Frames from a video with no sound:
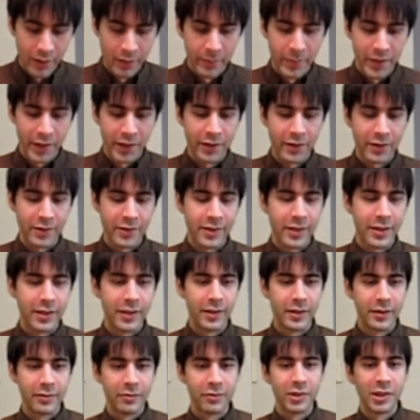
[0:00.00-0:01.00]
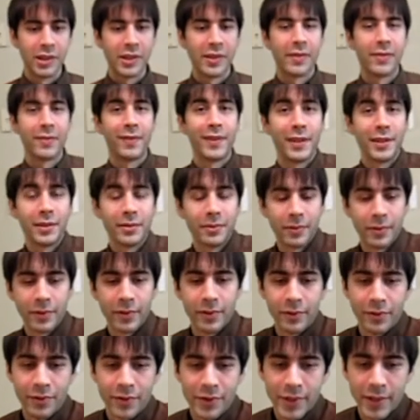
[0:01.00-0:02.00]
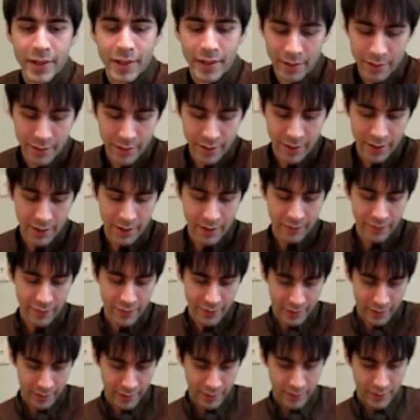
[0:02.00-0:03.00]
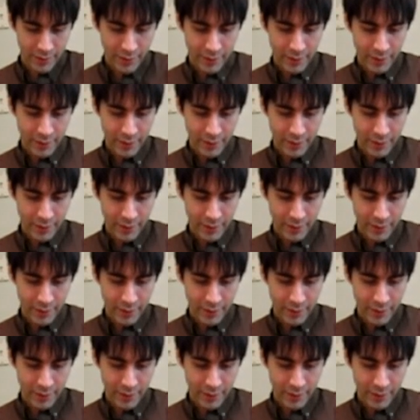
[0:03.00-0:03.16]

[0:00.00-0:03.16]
Because the really thin oils can kind of